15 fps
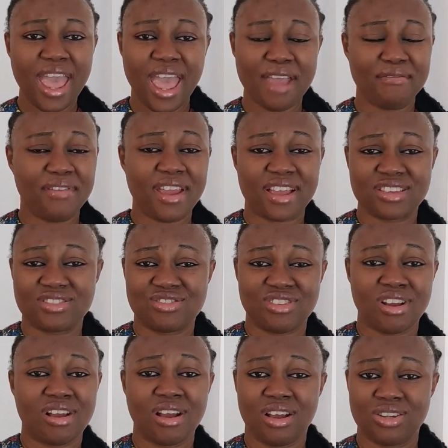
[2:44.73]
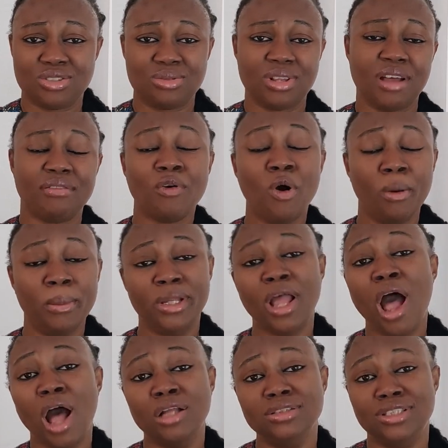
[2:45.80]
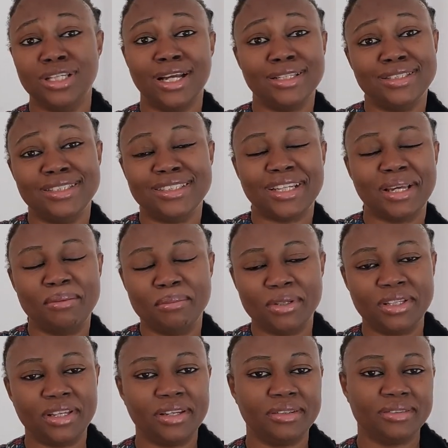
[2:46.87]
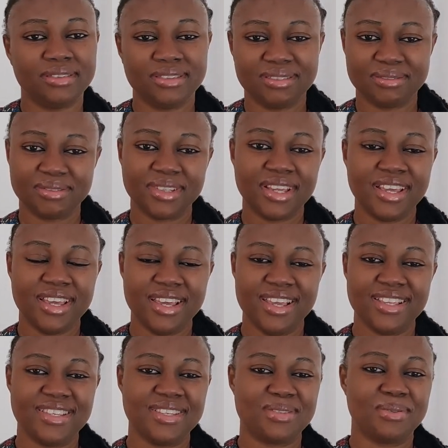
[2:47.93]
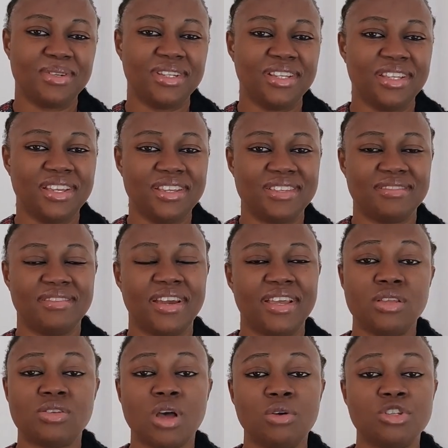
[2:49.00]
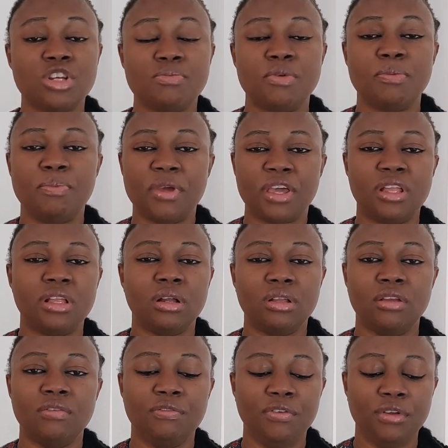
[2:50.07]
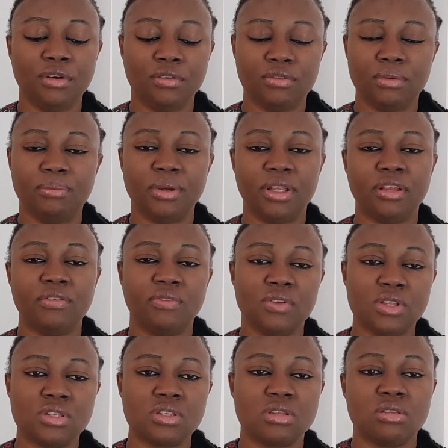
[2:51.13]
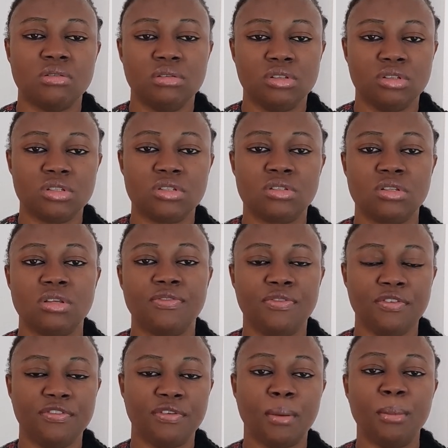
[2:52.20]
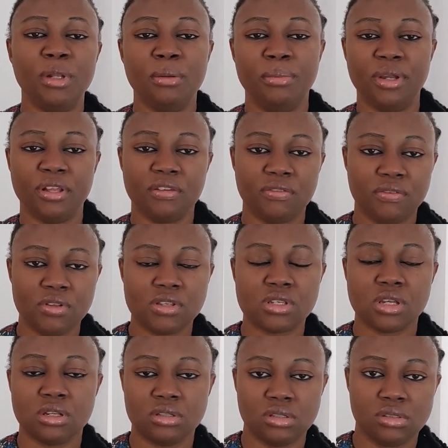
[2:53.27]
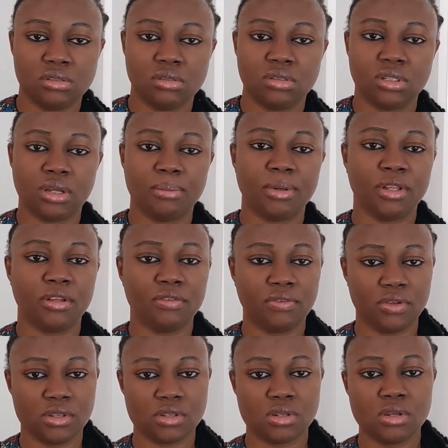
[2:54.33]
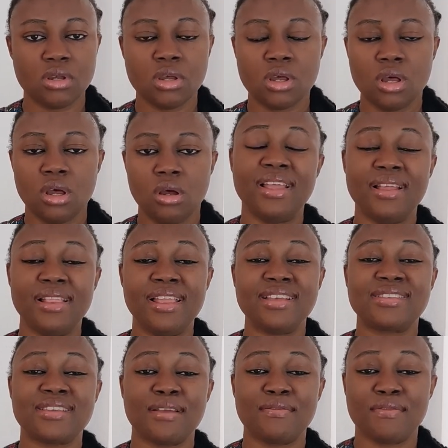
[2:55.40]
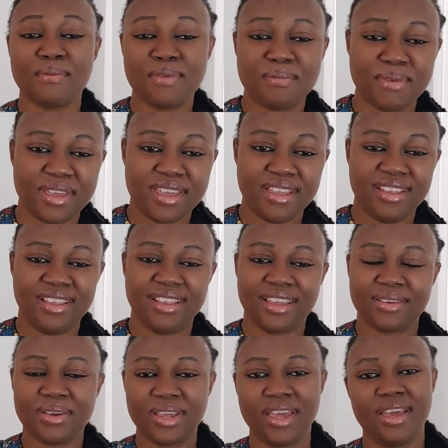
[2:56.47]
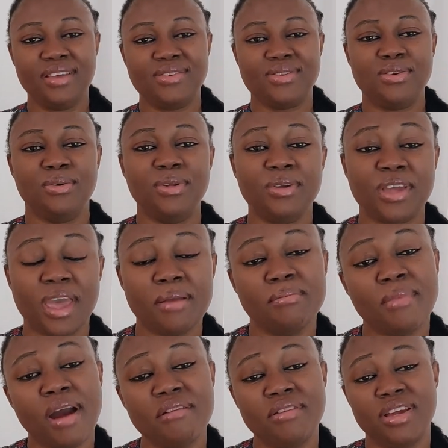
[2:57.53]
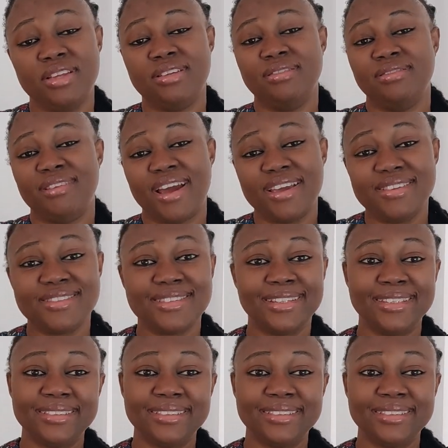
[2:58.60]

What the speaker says: every extra cash should have come in handy at the time. But then, it is what it is, right? So I'll just be picking out a few of the benefits, just a few family benefits and, you know, other benefits. Let's start from the beginning. Like, okay, so you want to get married, right?